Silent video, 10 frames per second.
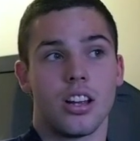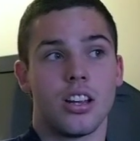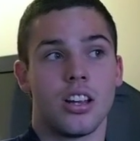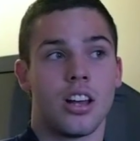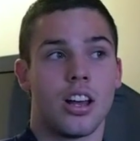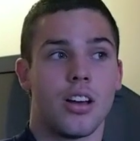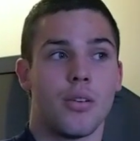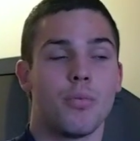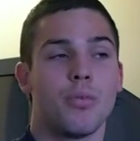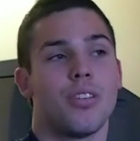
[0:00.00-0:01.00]
Yeah,
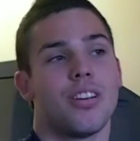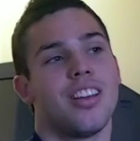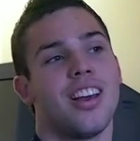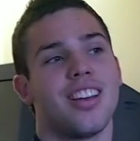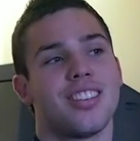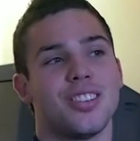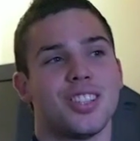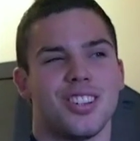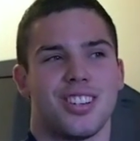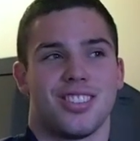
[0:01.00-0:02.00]
well, yeah, it's always
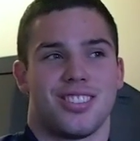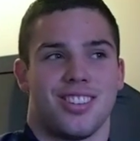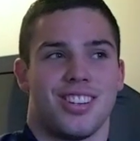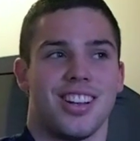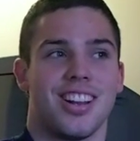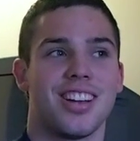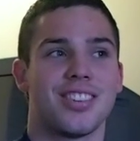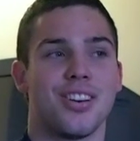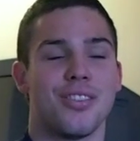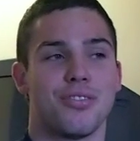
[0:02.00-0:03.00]
good, because that's
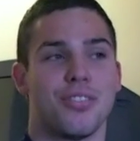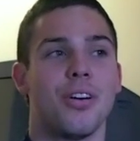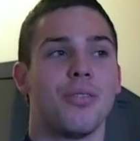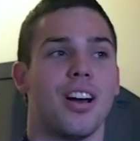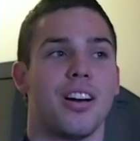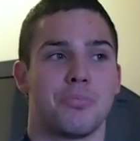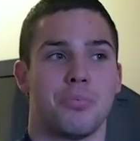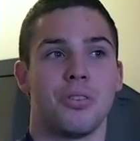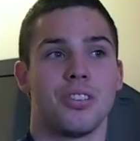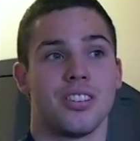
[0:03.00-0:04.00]
where I'm from. Like, I was born in